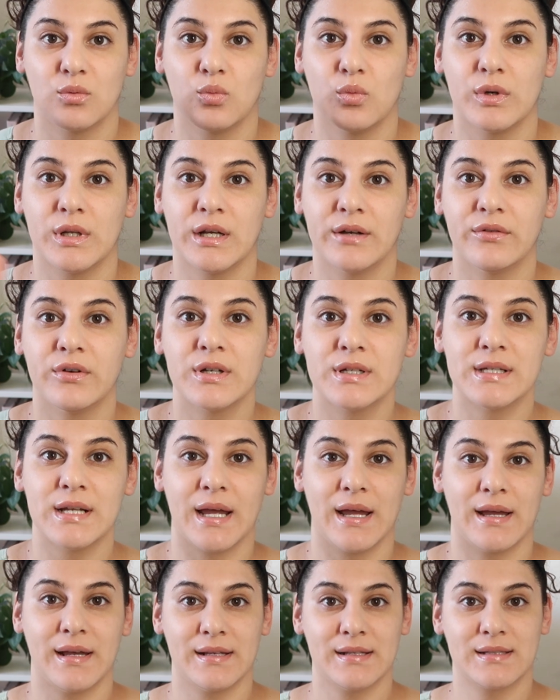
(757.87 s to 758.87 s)
whatever
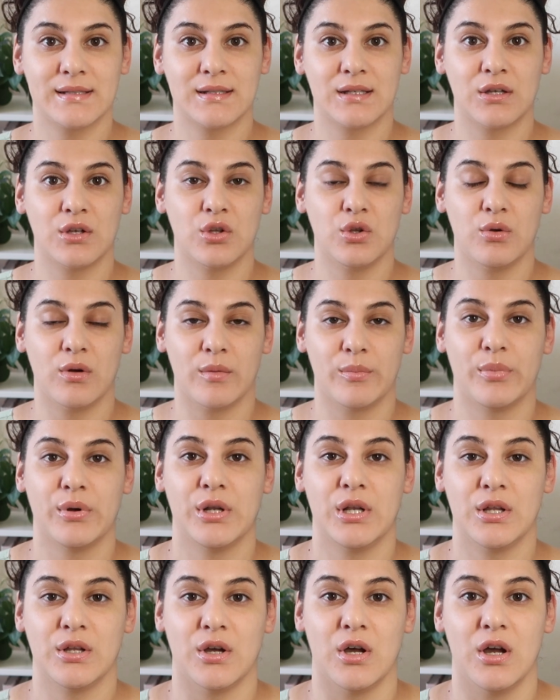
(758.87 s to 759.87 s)
task you are
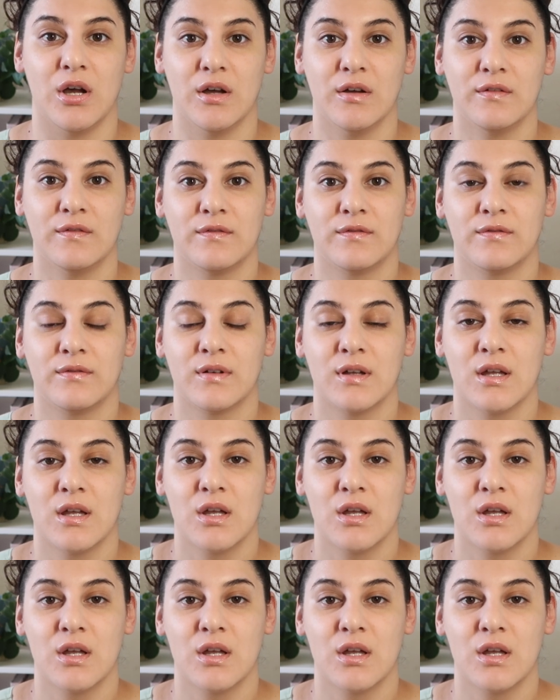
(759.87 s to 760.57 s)
putting off,